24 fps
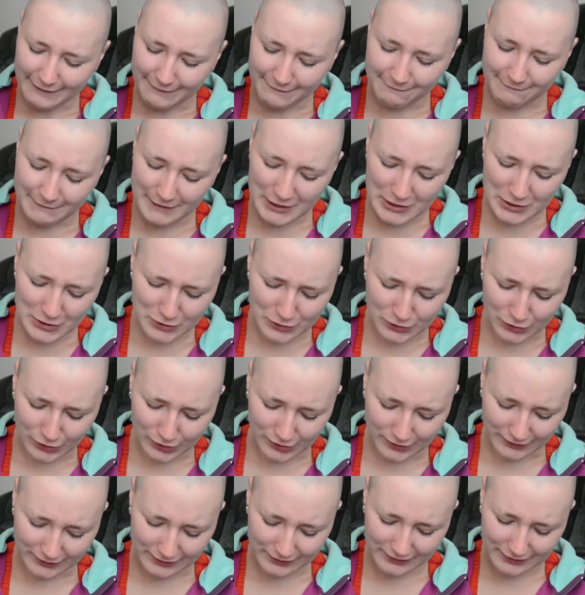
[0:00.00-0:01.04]

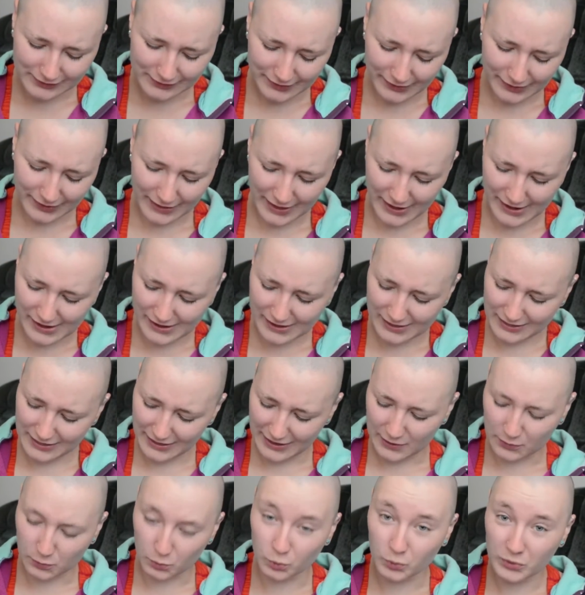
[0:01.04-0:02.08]
feels like
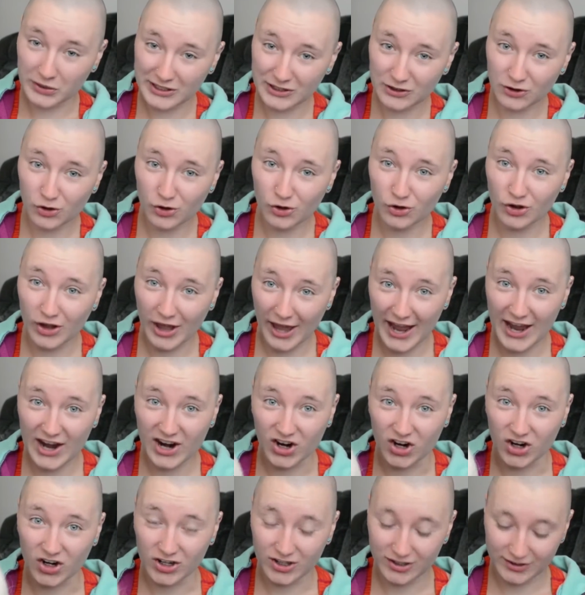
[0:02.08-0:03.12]
real
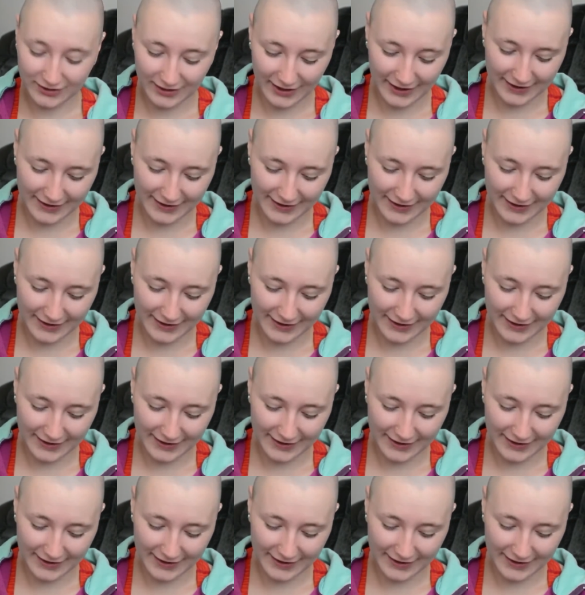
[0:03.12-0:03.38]
hair.